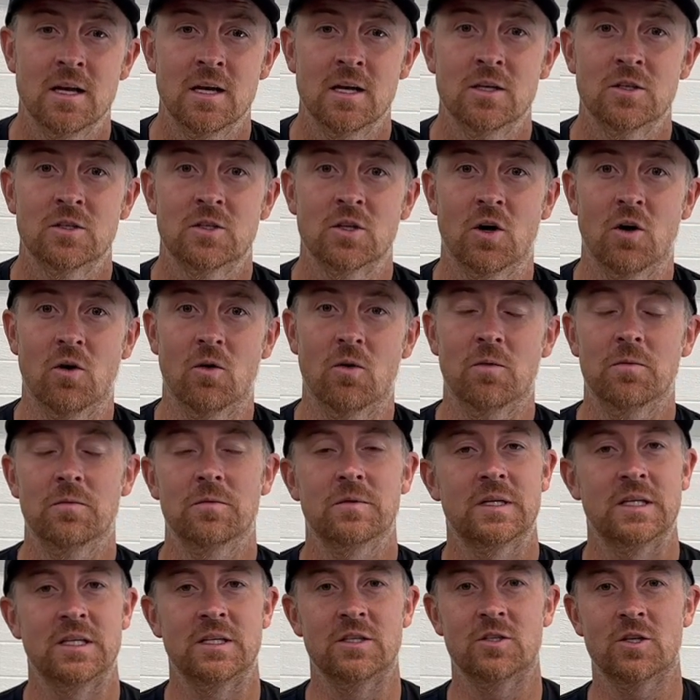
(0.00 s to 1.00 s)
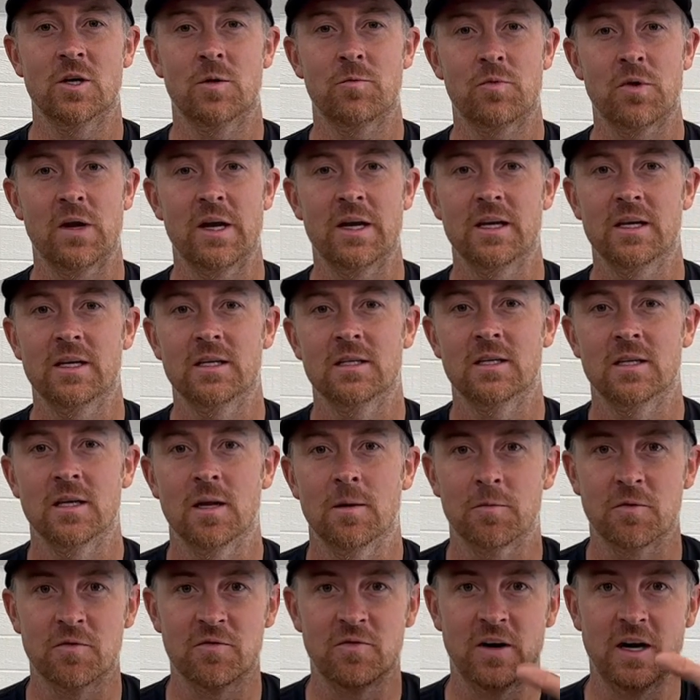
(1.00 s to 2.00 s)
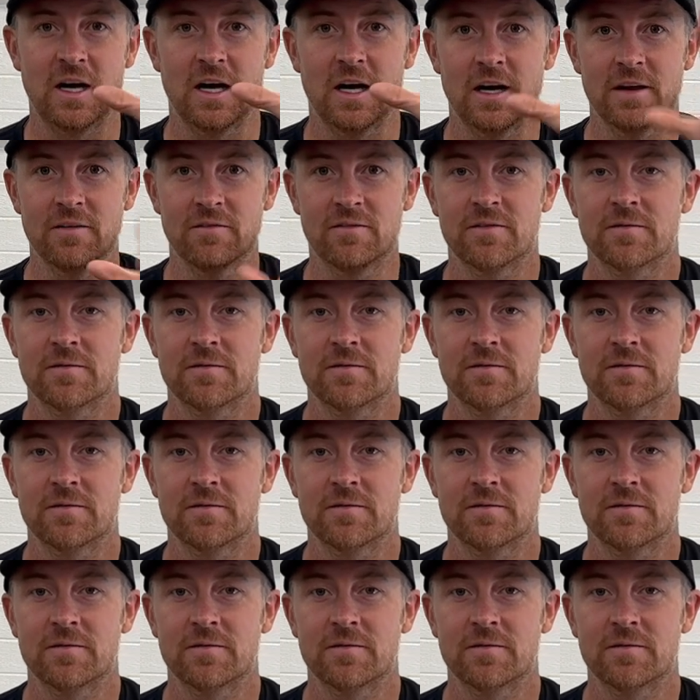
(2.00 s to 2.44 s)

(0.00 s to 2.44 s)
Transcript: So you can jump right into number 5.